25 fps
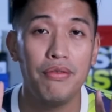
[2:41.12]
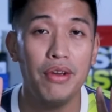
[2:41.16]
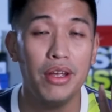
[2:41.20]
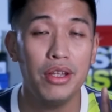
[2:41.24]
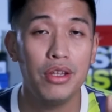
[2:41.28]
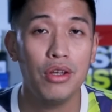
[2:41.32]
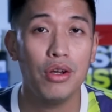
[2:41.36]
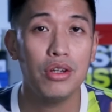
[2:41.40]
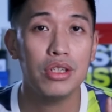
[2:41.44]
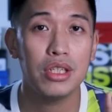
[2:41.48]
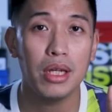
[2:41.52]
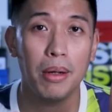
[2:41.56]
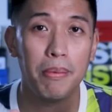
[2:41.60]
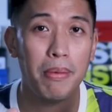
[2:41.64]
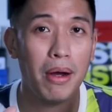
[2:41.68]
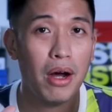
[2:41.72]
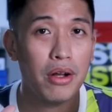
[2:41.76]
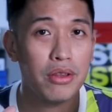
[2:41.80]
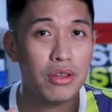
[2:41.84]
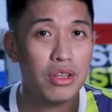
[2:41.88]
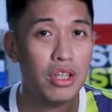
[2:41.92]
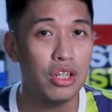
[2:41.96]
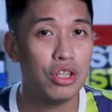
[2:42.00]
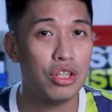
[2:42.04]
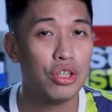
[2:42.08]
videos
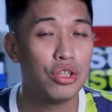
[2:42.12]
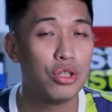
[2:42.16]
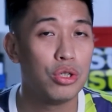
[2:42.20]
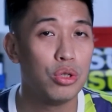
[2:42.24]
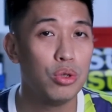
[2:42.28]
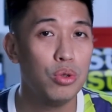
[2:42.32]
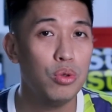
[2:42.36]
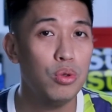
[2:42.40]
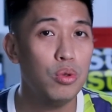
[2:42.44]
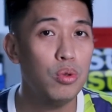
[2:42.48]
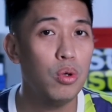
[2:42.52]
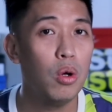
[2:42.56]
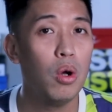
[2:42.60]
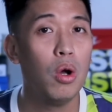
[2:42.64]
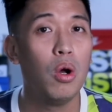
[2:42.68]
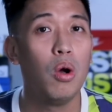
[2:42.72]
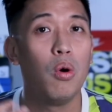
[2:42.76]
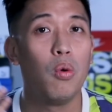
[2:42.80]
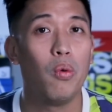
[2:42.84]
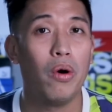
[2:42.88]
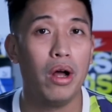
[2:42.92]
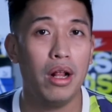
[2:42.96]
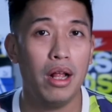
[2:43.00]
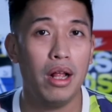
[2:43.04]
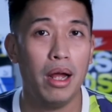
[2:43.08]
about this shoe
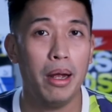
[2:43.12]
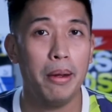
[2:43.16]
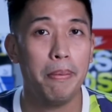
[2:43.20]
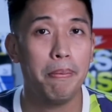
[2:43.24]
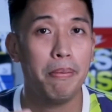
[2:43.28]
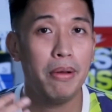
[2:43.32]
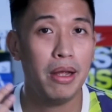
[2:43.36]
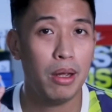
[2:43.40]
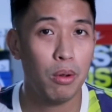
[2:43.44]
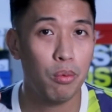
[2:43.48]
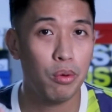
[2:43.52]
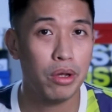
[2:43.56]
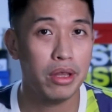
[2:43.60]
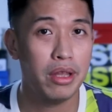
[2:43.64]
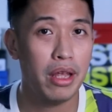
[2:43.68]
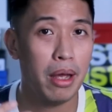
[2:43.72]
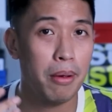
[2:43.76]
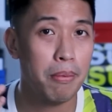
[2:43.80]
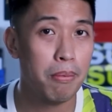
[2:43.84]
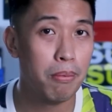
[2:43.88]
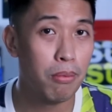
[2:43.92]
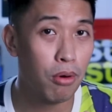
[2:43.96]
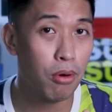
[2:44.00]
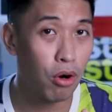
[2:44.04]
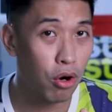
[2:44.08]
while I play with
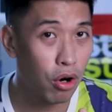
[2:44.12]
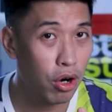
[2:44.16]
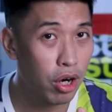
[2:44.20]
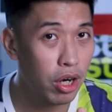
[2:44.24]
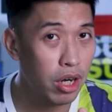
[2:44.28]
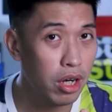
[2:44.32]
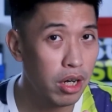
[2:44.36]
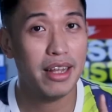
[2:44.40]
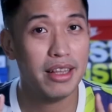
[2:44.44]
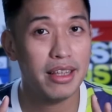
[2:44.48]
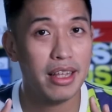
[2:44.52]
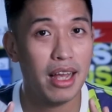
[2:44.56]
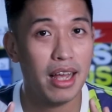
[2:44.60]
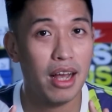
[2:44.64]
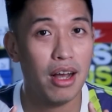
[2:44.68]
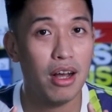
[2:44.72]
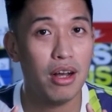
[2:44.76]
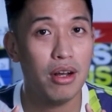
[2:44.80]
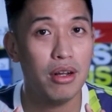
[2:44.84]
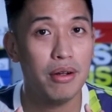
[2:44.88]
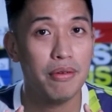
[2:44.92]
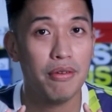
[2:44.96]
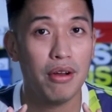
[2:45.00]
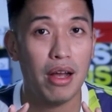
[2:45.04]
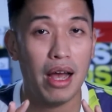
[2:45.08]
them more. Right
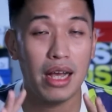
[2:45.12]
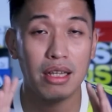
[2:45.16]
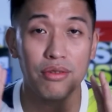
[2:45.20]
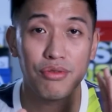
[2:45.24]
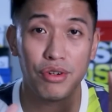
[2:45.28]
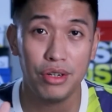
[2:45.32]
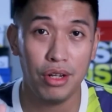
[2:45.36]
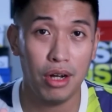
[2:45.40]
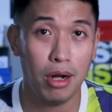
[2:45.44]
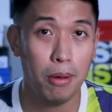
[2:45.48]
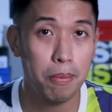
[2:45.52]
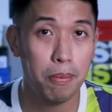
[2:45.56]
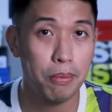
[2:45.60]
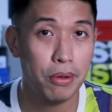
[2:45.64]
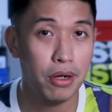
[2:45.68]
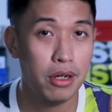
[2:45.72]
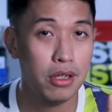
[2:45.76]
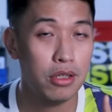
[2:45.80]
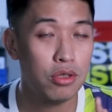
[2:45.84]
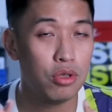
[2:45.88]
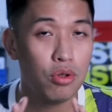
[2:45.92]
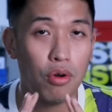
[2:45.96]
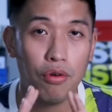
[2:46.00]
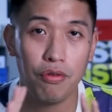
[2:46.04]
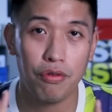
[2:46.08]
now, as for the upper,
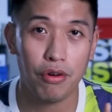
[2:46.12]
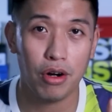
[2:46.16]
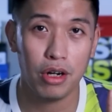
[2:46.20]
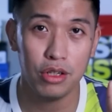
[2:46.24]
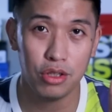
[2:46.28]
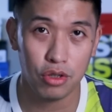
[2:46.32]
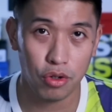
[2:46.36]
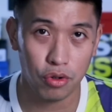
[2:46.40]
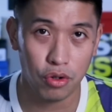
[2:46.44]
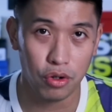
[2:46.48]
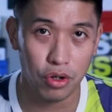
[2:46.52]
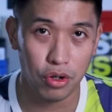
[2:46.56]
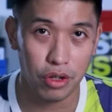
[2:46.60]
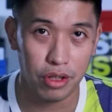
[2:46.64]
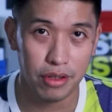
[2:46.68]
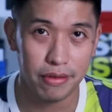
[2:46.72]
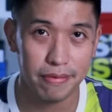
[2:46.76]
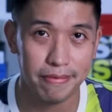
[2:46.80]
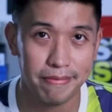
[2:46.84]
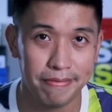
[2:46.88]
so far so good.